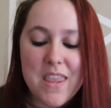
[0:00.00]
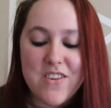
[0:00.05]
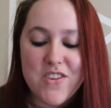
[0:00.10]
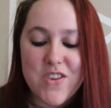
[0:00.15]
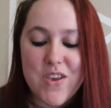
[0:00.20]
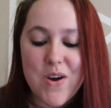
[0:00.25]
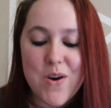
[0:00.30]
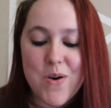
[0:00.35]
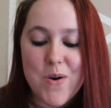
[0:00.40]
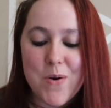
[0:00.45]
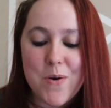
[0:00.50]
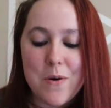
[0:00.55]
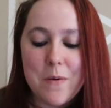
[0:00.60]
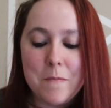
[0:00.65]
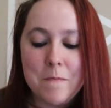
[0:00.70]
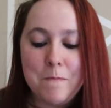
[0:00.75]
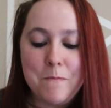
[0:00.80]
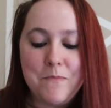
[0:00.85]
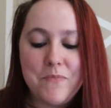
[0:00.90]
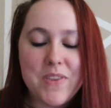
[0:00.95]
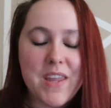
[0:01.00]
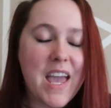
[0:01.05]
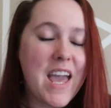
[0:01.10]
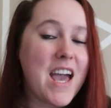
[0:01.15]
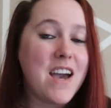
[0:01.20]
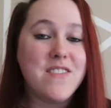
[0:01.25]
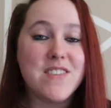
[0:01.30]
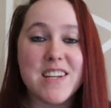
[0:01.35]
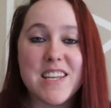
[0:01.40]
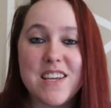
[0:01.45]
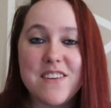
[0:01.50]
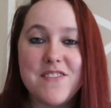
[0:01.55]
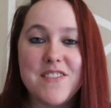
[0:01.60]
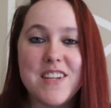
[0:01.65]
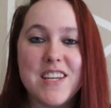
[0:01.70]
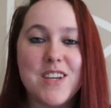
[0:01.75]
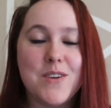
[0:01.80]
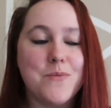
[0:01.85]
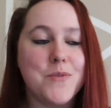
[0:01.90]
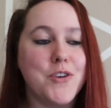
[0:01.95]
So have an
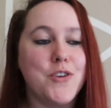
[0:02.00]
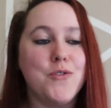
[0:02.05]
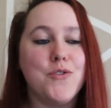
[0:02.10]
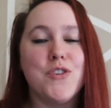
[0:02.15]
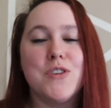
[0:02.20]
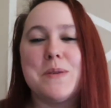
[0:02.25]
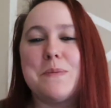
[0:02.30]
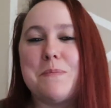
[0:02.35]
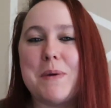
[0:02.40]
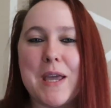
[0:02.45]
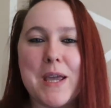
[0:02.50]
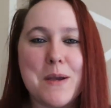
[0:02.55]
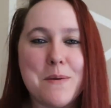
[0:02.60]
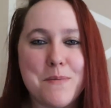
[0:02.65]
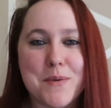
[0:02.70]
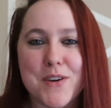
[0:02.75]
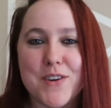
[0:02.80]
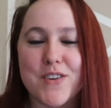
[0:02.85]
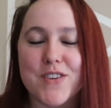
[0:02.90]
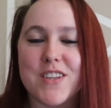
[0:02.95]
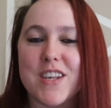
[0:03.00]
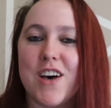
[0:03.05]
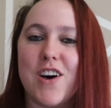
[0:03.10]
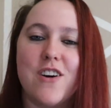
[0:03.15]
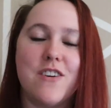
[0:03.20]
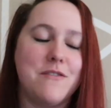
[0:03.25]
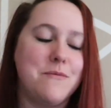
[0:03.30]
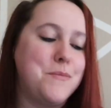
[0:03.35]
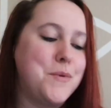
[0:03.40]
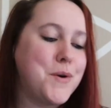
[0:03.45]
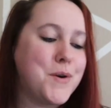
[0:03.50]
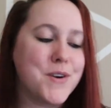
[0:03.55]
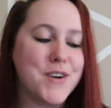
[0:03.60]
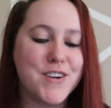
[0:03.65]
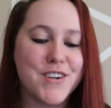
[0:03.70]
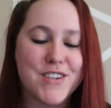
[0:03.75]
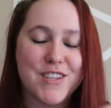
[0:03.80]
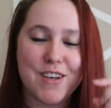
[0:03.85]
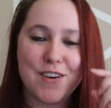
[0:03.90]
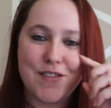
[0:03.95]
evening where you just pamper yourself,
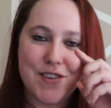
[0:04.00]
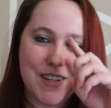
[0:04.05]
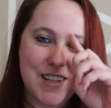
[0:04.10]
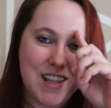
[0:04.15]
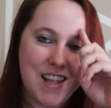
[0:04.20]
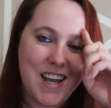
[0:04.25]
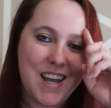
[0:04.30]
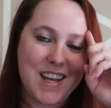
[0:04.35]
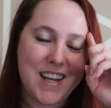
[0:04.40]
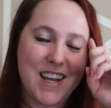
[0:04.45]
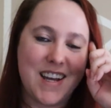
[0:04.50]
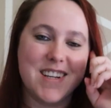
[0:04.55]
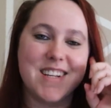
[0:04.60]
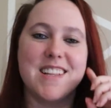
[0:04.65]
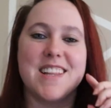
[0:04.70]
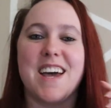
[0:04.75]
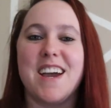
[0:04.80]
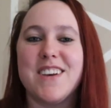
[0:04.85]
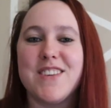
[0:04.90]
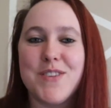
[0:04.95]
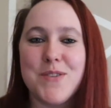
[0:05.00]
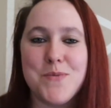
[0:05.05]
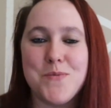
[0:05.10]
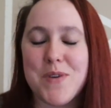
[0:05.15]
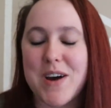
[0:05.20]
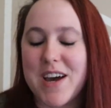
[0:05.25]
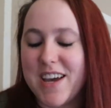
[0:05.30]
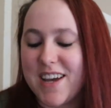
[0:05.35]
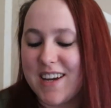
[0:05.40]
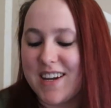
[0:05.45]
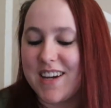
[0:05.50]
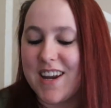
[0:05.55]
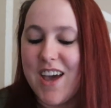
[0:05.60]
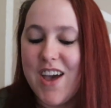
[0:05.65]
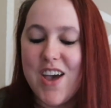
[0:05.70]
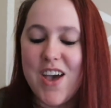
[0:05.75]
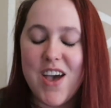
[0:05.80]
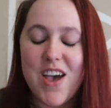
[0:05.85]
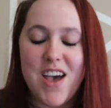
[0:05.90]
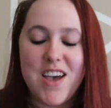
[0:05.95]
pour yourself a, gla a glass of wine,
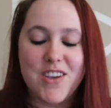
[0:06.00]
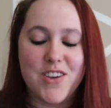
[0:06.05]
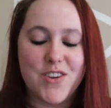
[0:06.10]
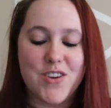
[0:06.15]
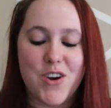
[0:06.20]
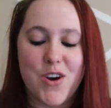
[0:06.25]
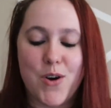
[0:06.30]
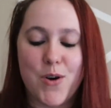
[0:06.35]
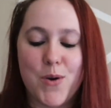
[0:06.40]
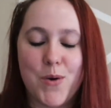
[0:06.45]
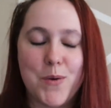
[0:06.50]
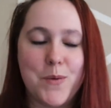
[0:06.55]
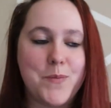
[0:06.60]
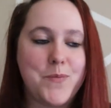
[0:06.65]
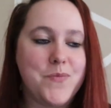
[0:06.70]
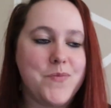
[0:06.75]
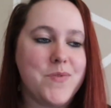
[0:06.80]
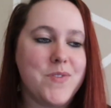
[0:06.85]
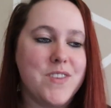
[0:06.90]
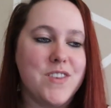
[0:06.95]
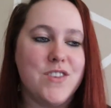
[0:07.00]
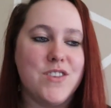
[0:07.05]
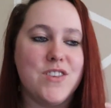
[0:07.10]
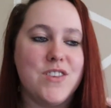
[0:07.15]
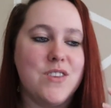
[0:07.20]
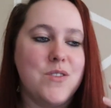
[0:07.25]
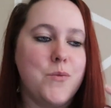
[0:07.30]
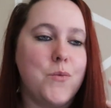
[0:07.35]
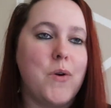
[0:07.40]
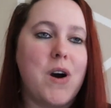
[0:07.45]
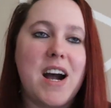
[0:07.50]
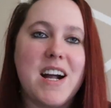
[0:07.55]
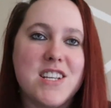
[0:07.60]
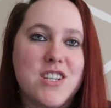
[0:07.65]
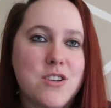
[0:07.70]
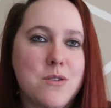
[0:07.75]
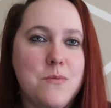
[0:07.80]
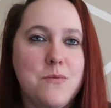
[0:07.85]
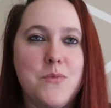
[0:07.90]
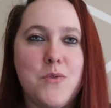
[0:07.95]
you know,
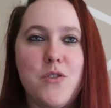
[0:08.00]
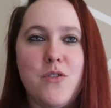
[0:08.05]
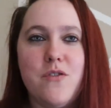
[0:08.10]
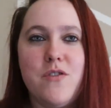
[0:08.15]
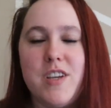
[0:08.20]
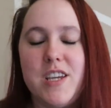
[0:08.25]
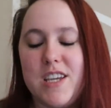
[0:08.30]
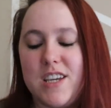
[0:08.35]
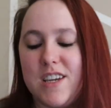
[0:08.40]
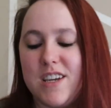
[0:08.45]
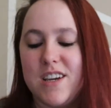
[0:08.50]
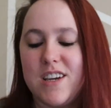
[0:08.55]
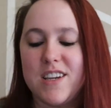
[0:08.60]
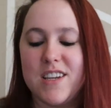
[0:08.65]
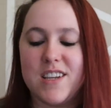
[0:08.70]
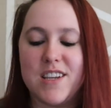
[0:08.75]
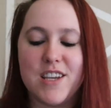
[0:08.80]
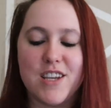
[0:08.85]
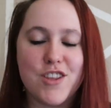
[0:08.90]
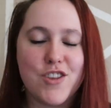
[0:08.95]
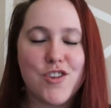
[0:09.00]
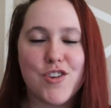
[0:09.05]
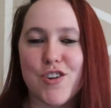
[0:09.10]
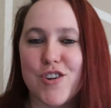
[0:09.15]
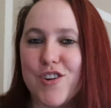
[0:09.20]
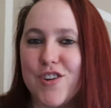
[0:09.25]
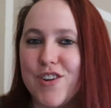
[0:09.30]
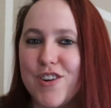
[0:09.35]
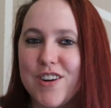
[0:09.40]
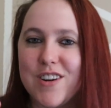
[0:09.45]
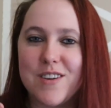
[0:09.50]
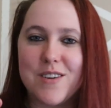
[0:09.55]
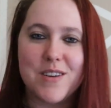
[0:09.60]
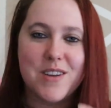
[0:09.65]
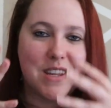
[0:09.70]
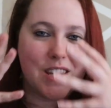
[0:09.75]
watch a movie, get your